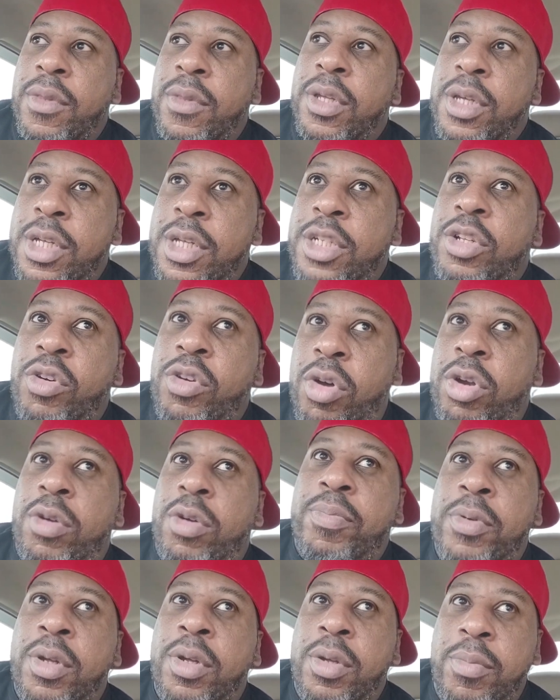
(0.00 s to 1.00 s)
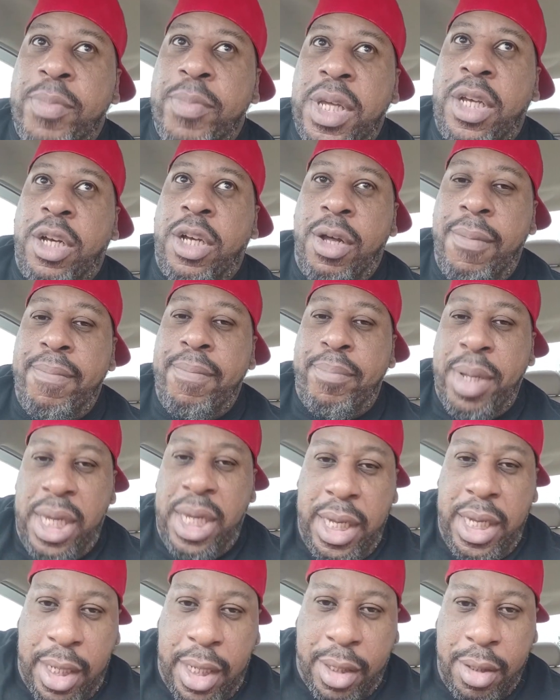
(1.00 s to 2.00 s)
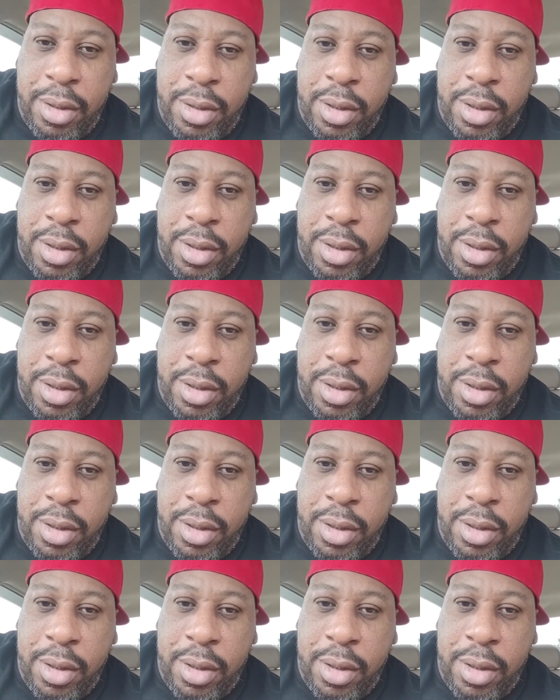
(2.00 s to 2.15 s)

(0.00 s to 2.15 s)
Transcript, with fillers: it's going to become big.